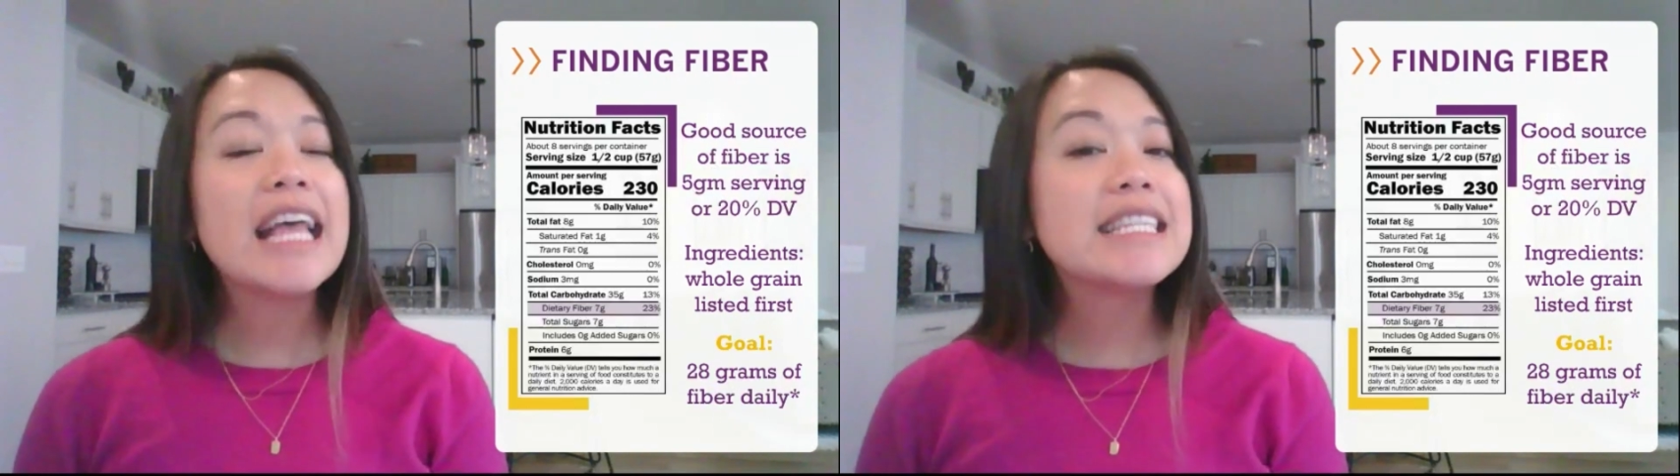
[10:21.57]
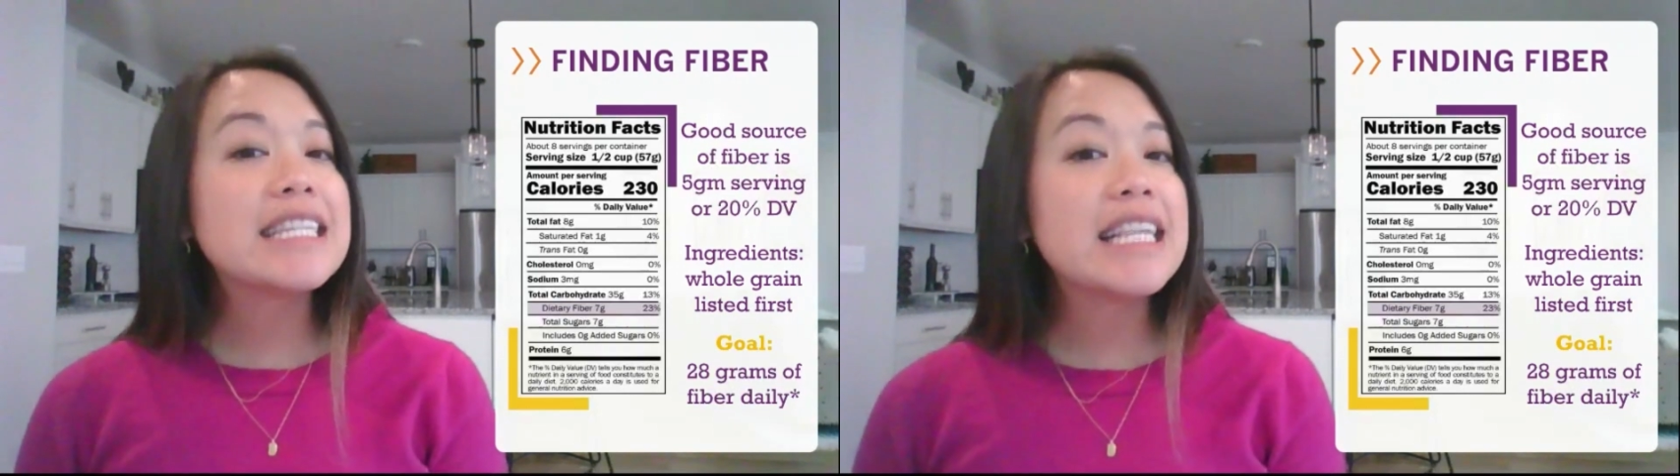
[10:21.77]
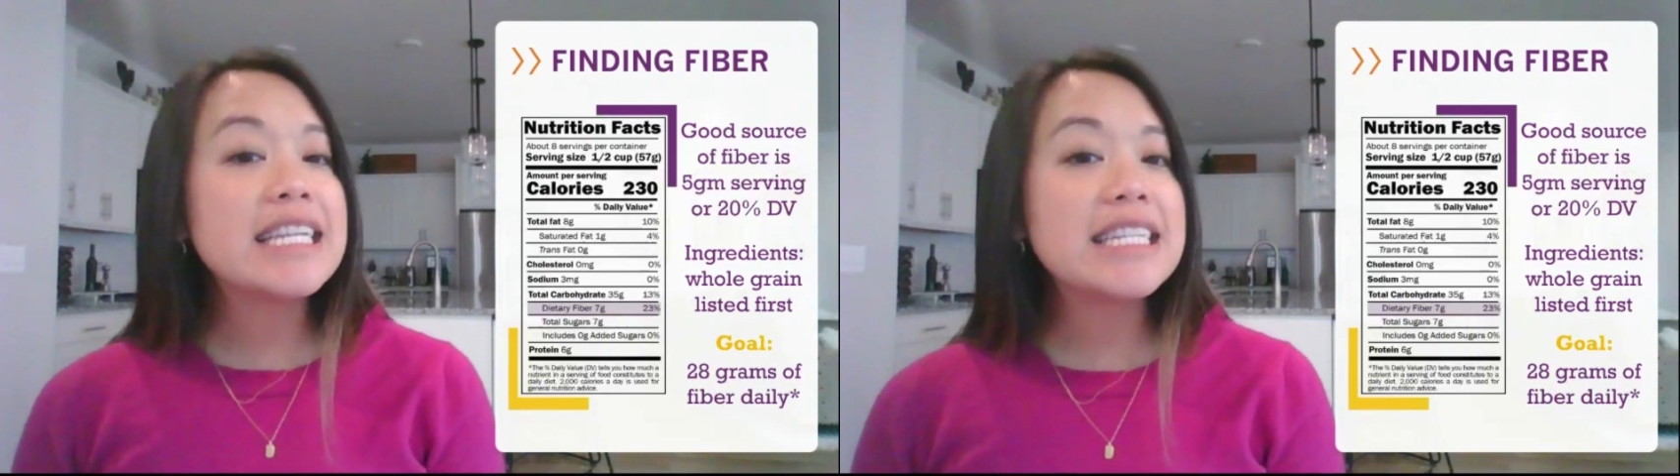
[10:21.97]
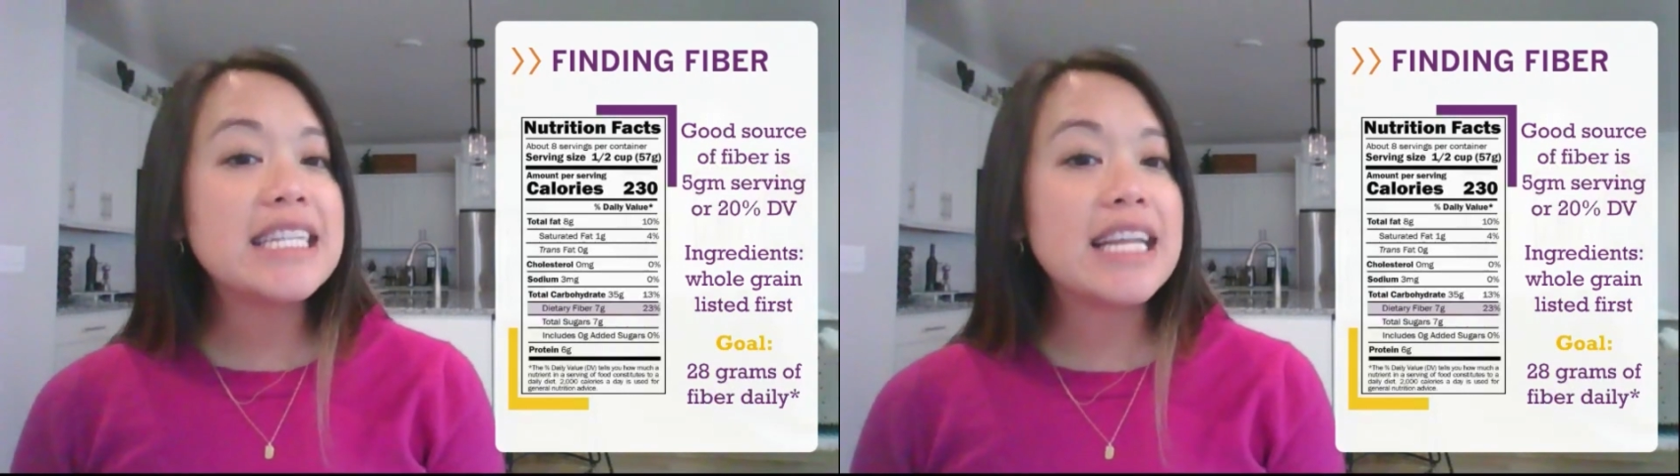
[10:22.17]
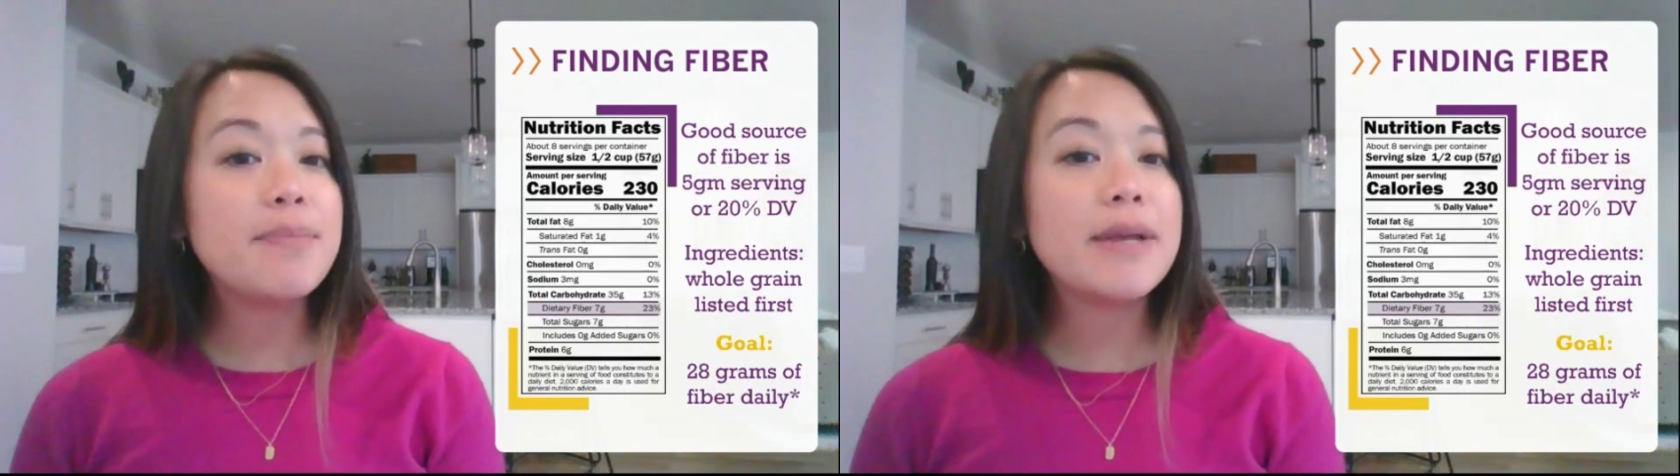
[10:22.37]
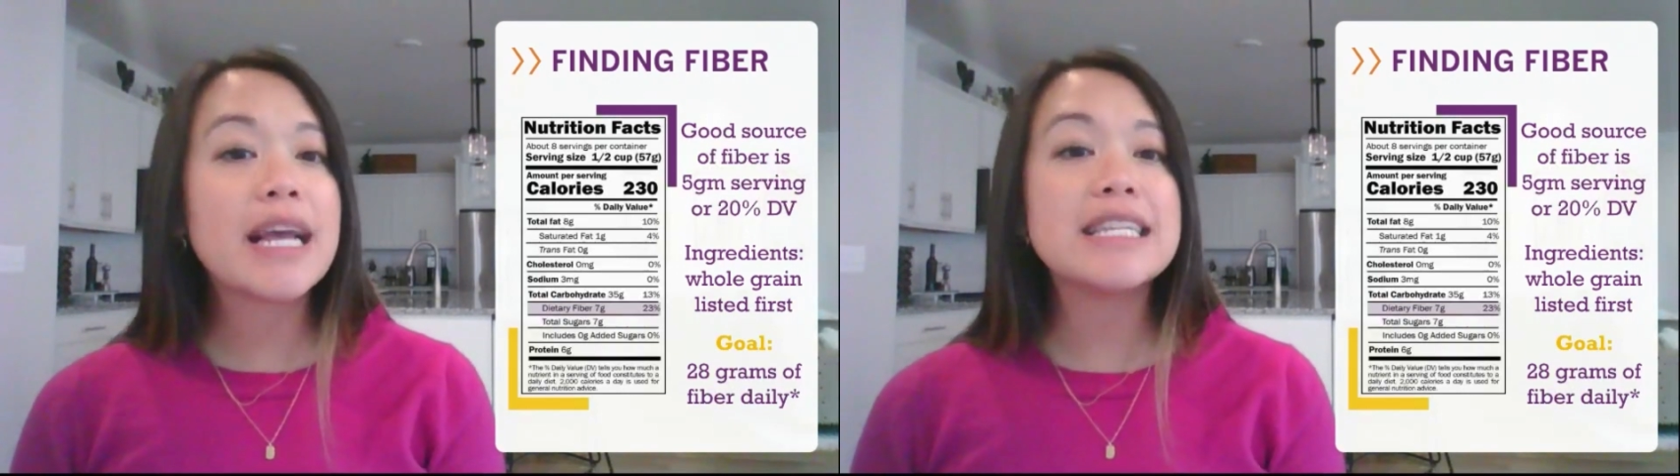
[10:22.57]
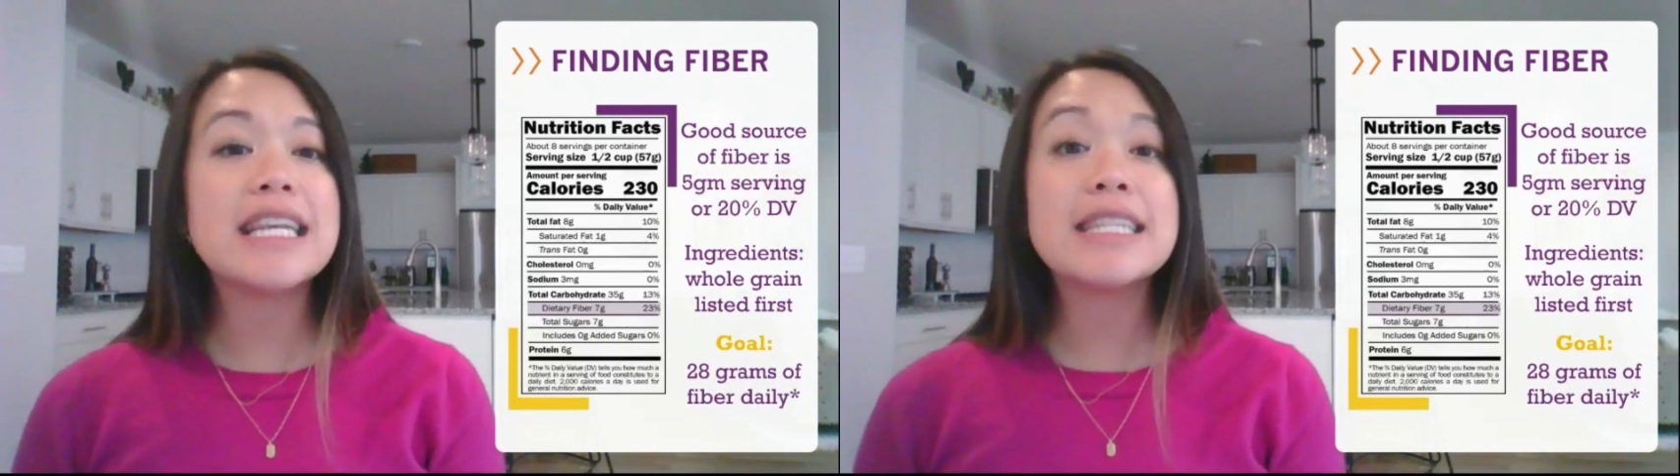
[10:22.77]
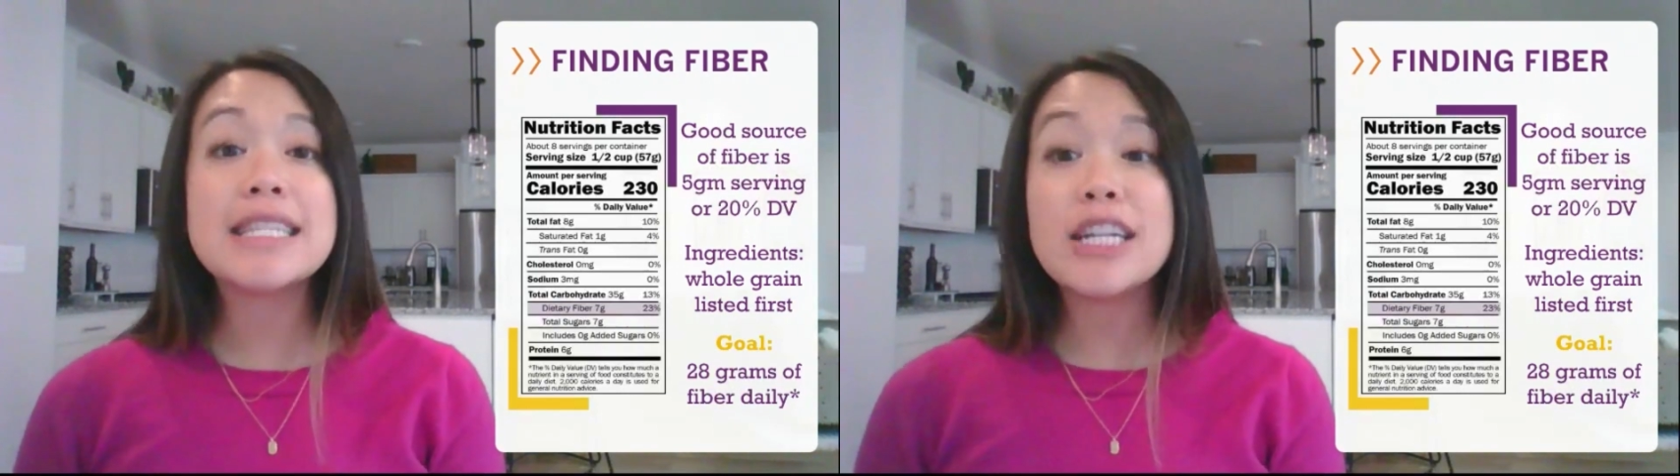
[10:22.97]
It's listed
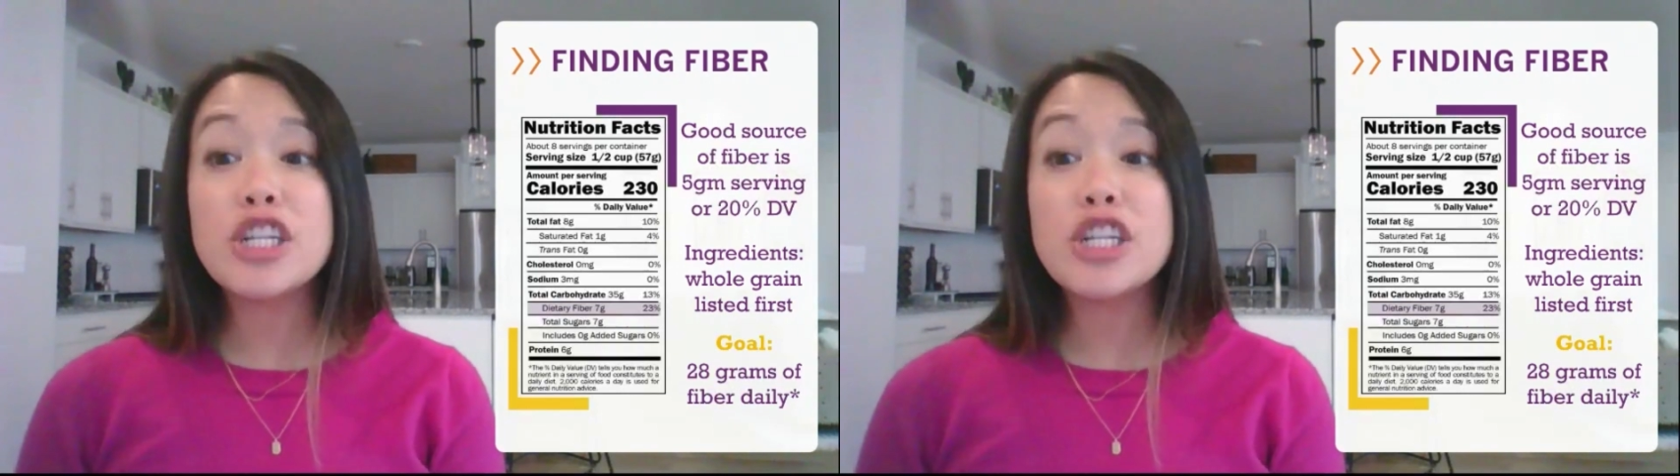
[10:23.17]
because it's a